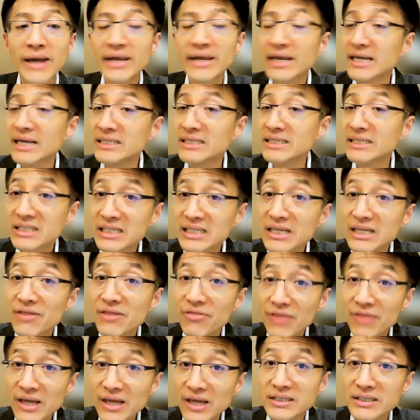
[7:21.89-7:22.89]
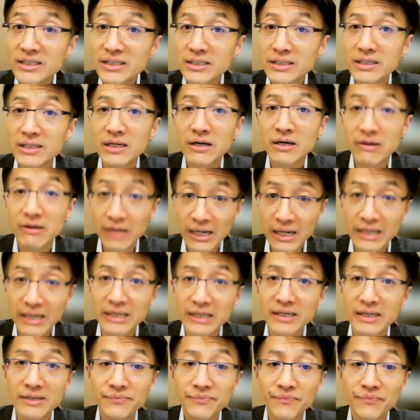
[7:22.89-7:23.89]
they can see things
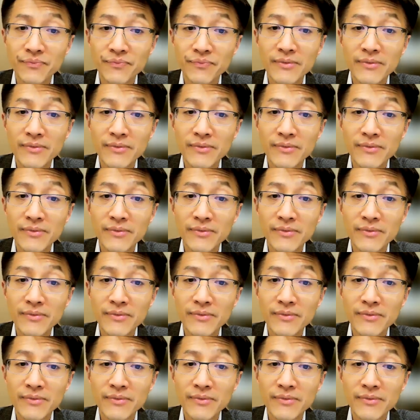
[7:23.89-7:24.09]
clearly